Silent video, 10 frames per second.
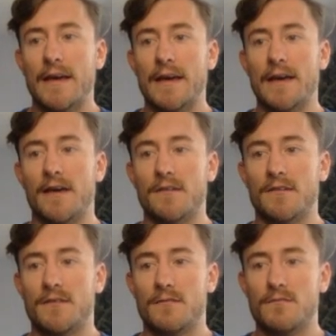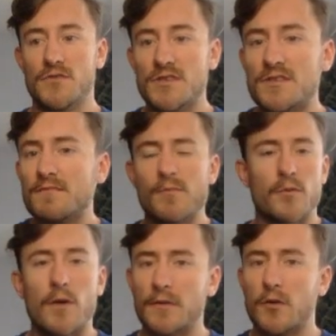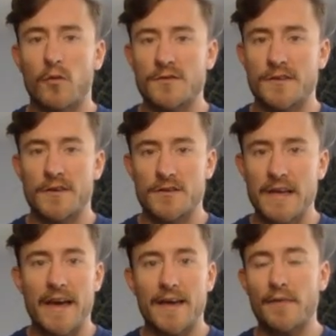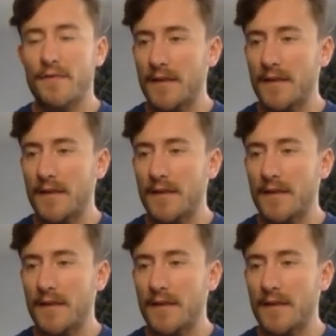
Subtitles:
And just throughout the course of your day,